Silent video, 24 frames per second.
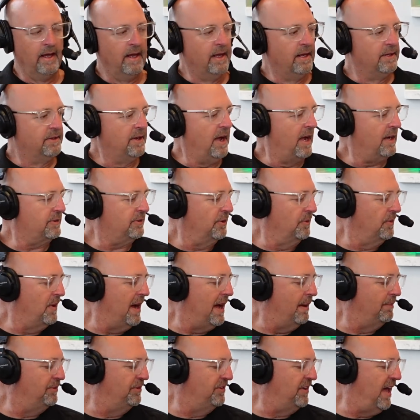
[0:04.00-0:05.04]
Dr.
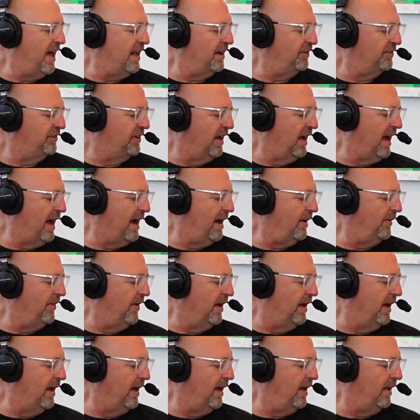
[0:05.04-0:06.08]
Rob Zatechka, how
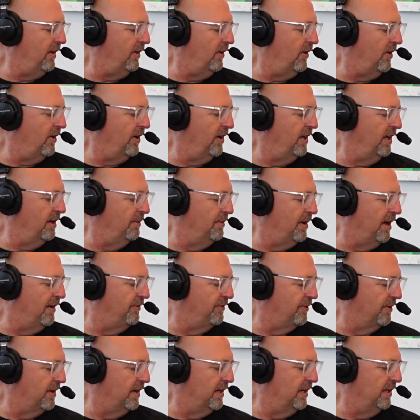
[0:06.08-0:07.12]
the hell are you, my
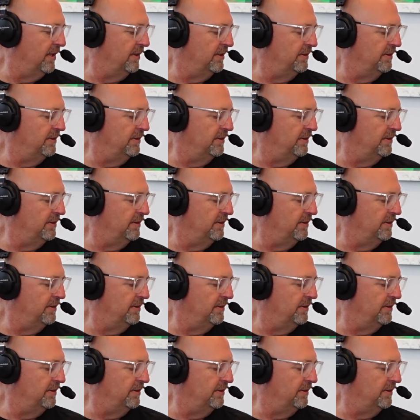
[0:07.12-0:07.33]
friend?